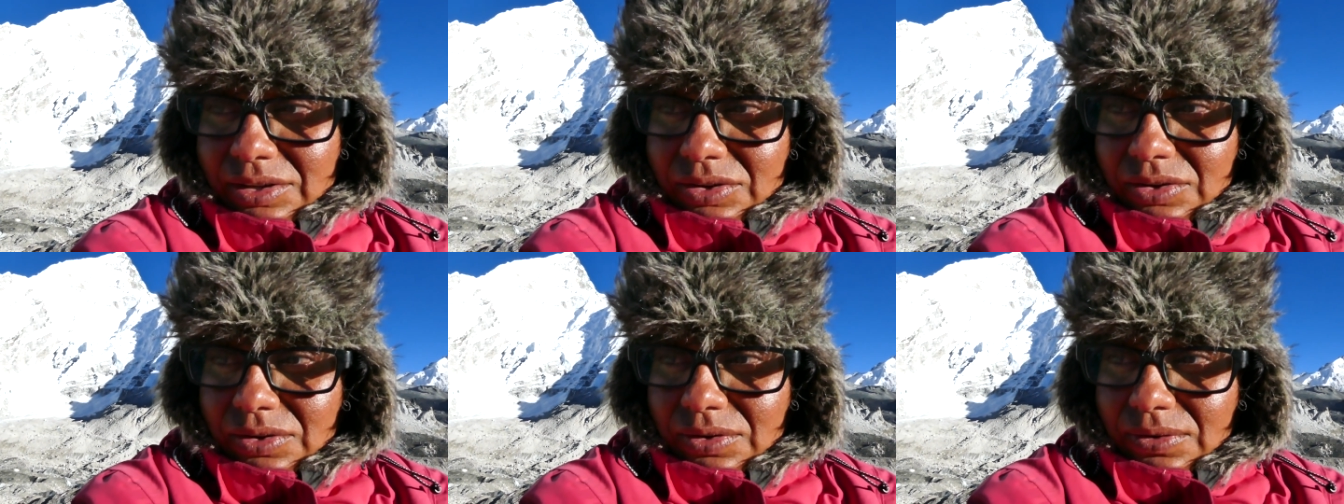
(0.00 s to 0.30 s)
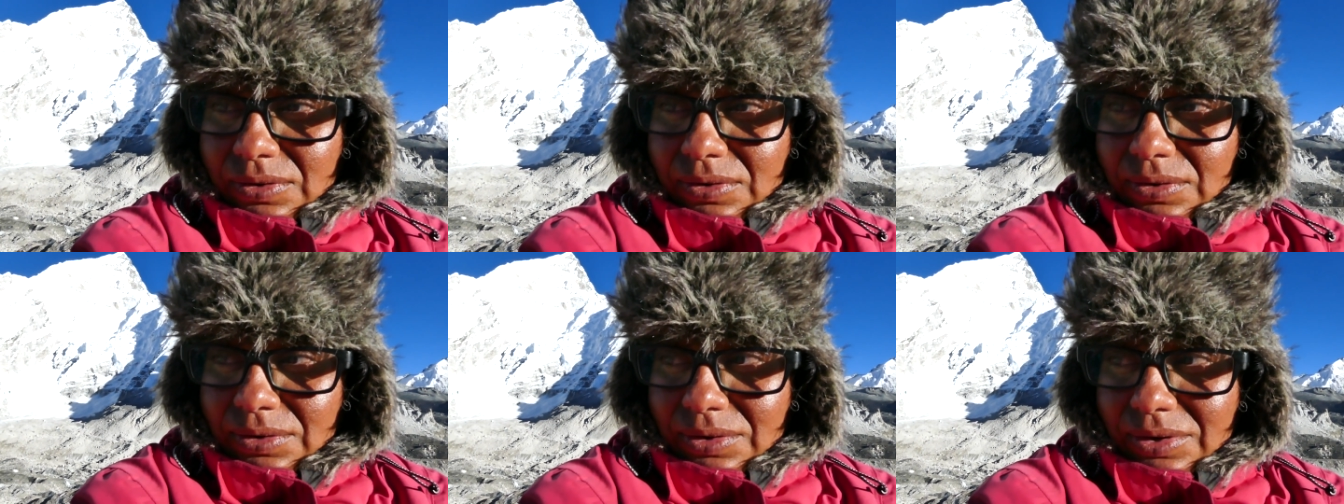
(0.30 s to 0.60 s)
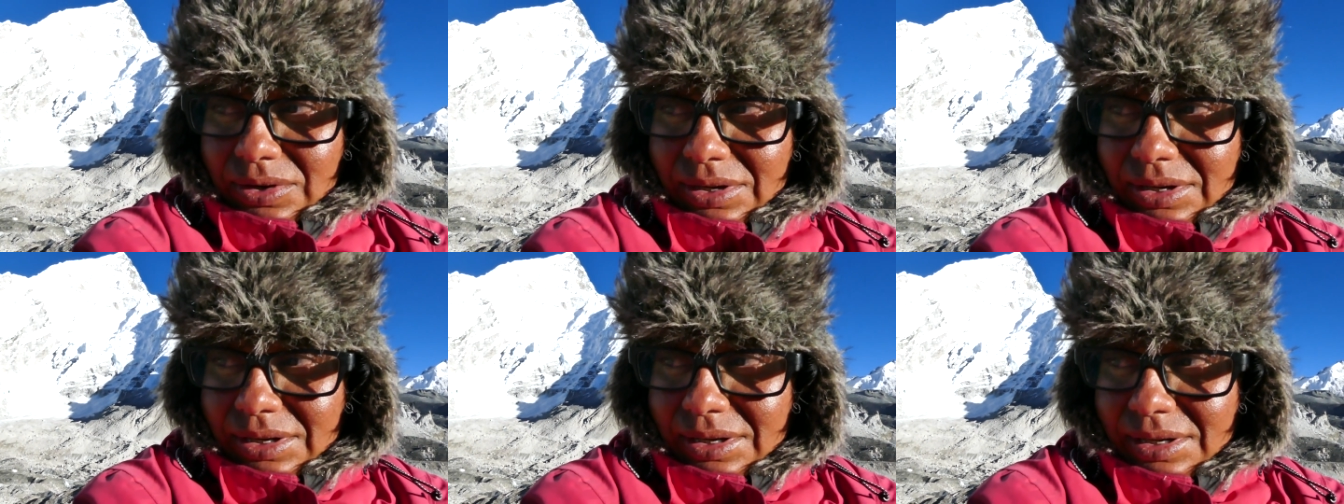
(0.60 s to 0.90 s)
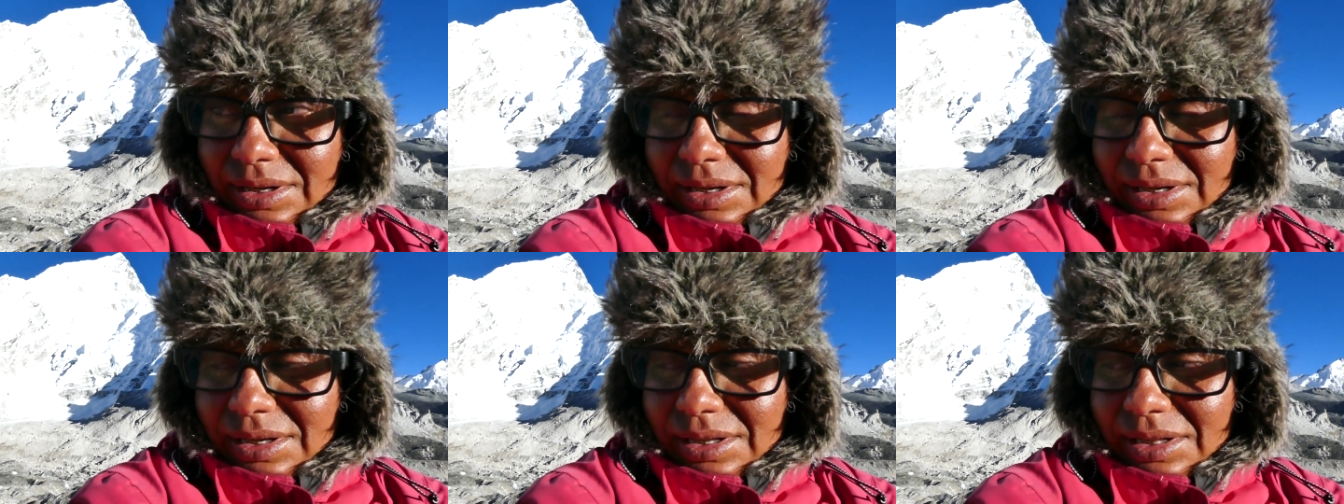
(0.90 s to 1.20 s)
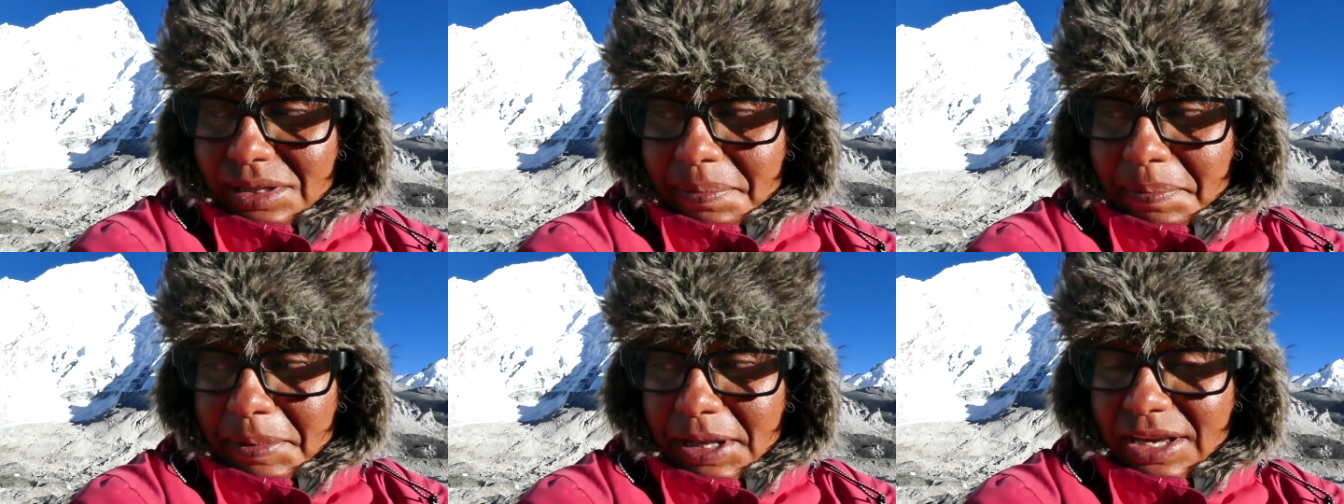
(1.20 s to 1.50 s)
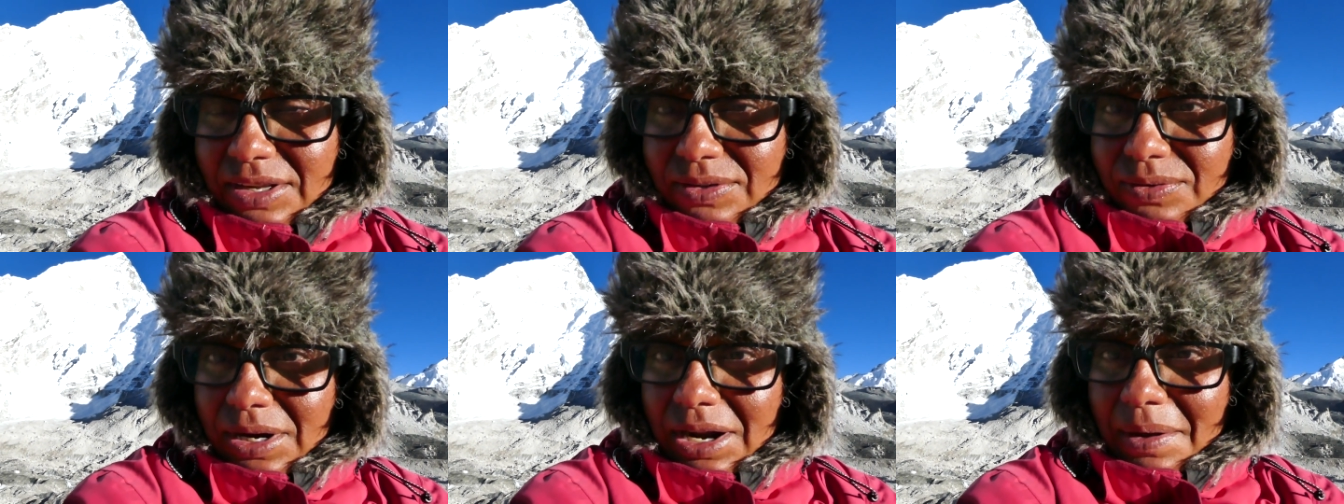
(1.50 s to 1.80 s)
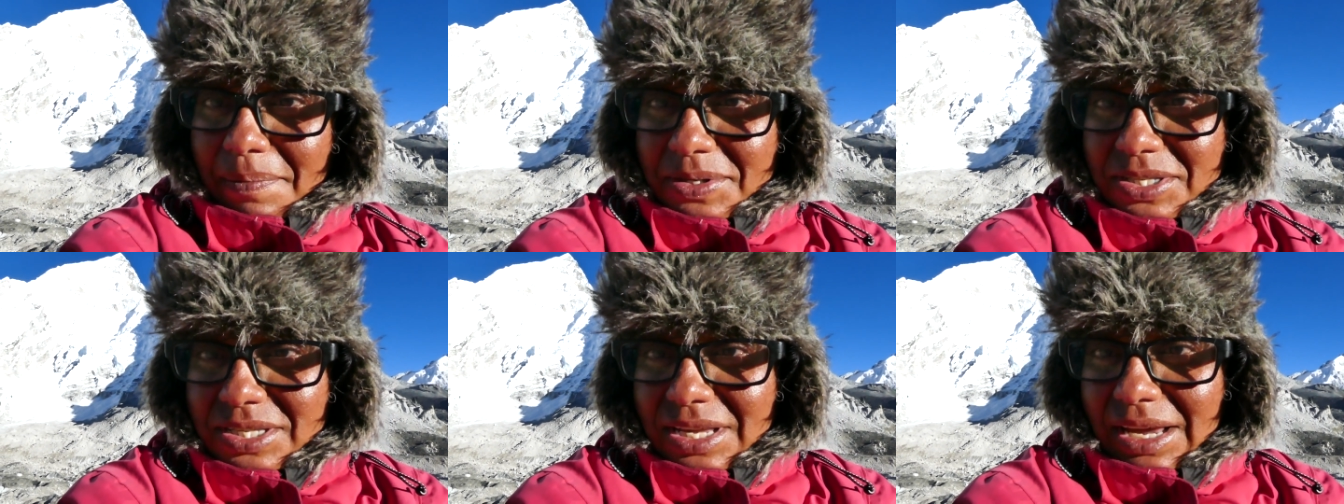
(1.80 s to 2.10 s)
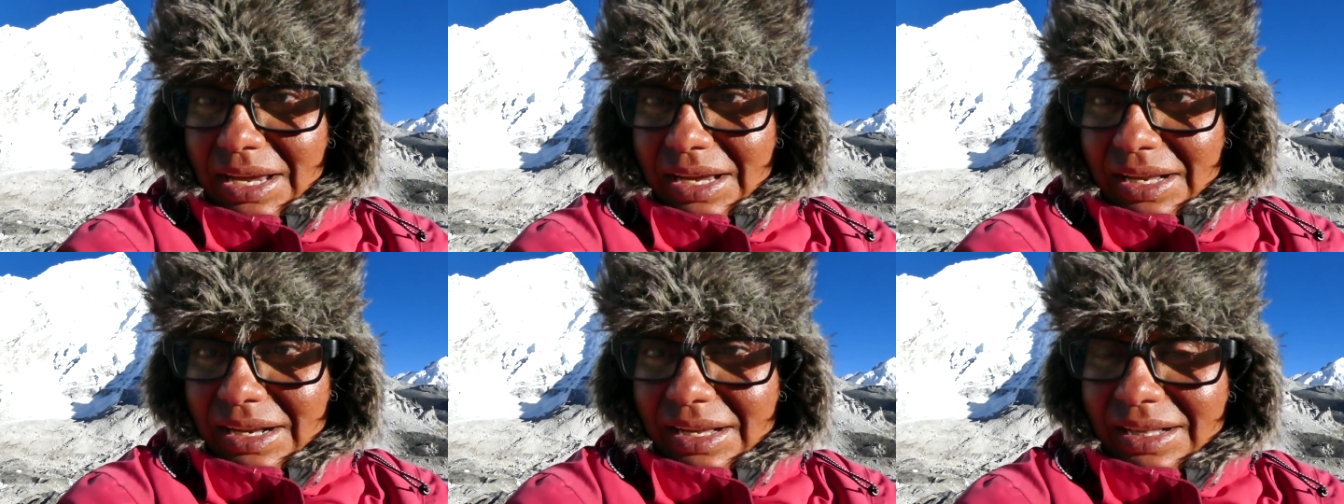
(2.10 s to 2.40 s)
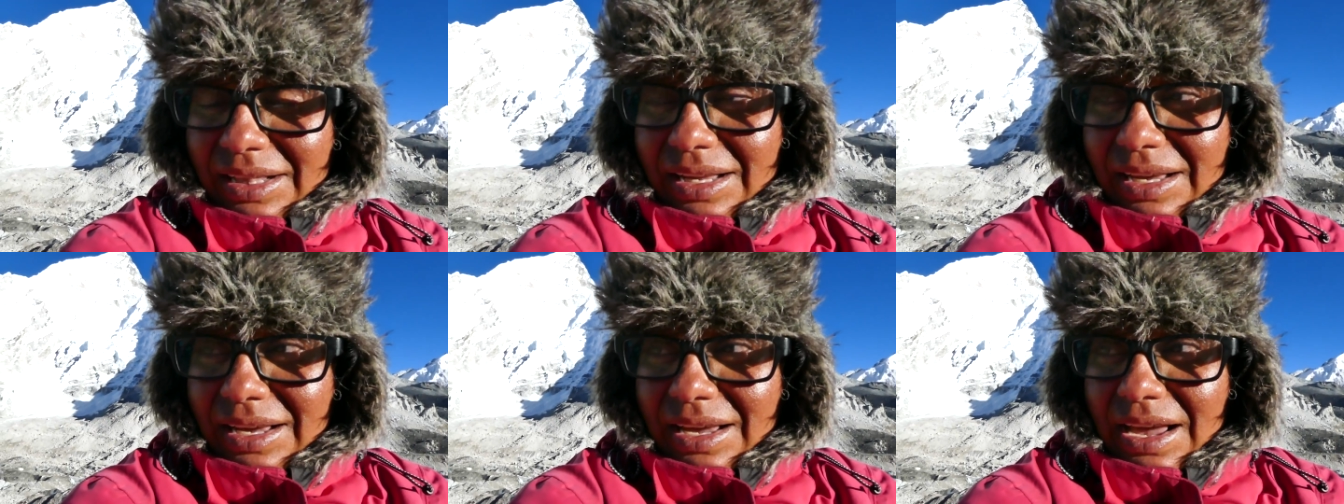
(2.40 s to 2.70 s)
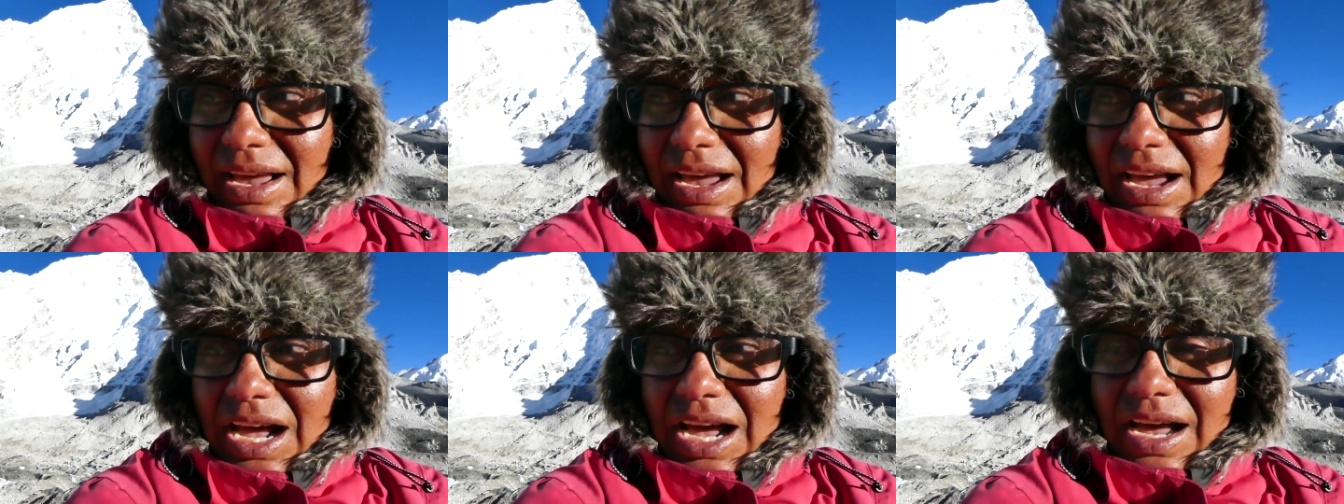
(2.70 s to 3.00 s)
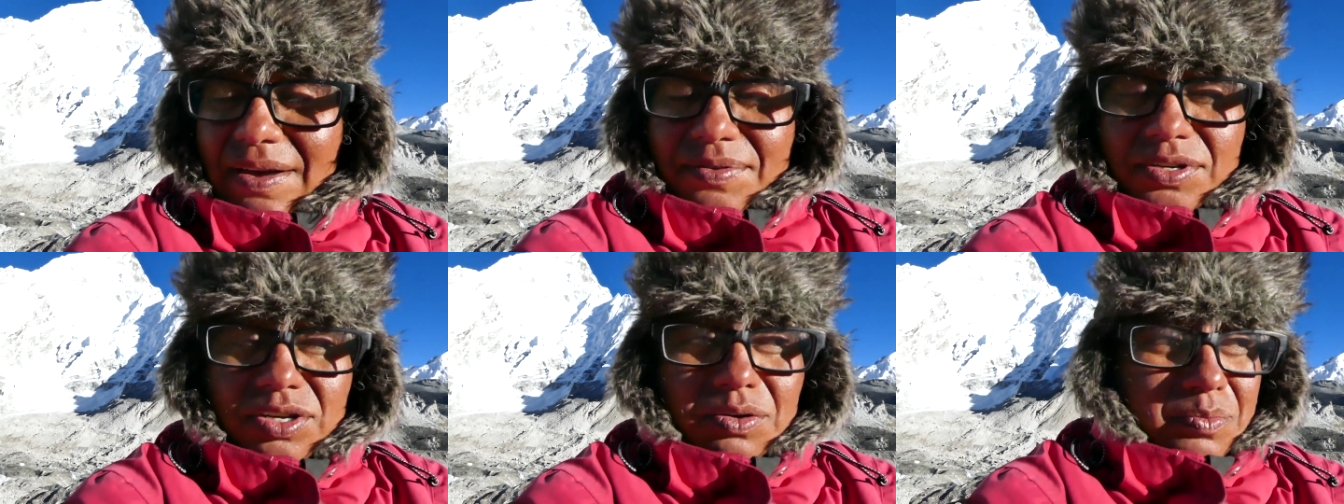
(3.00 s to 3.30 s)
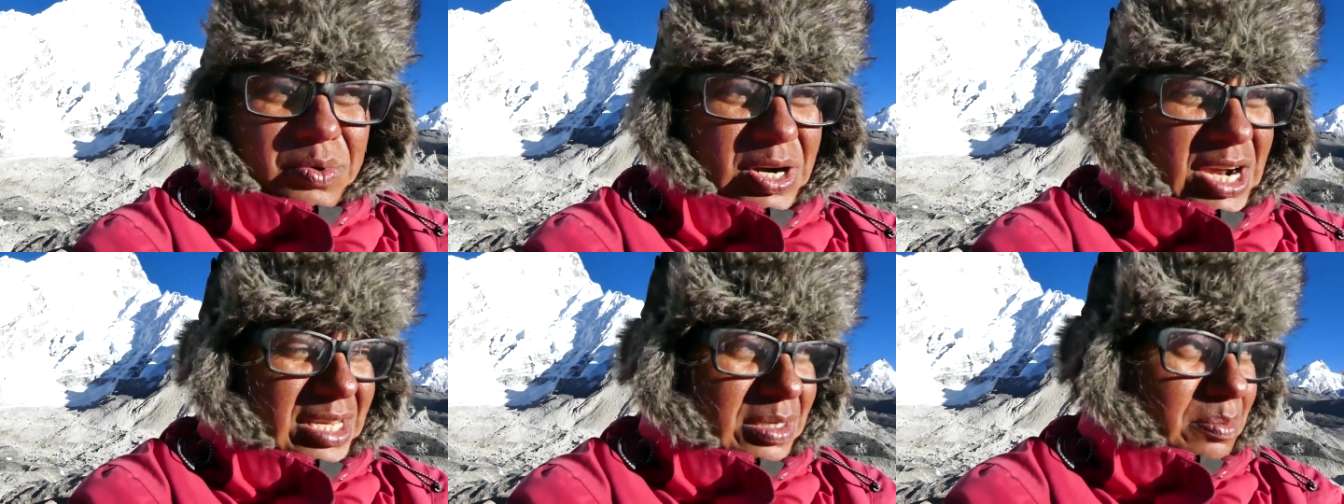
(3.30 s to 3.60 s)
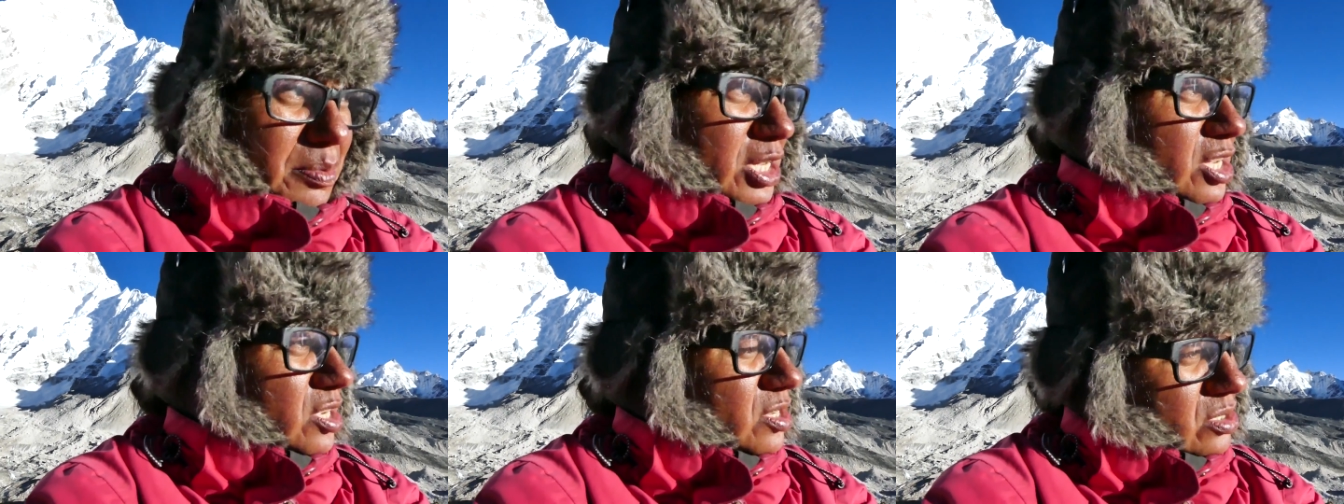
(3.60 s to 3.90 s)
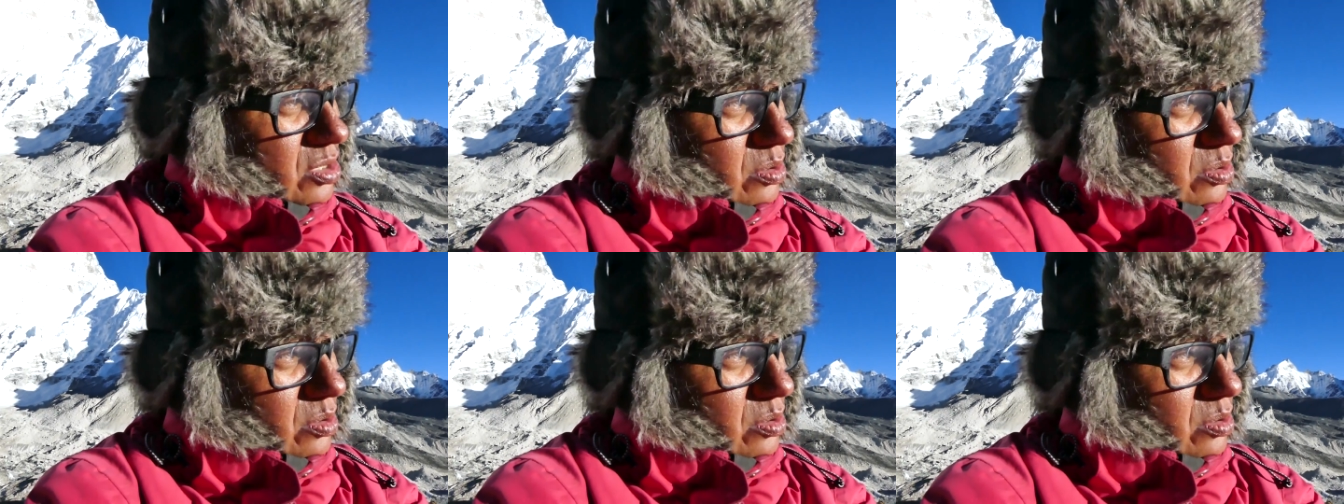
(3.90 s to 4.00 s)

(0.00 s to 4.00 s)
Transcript: to the place where I'm staying and have some rest because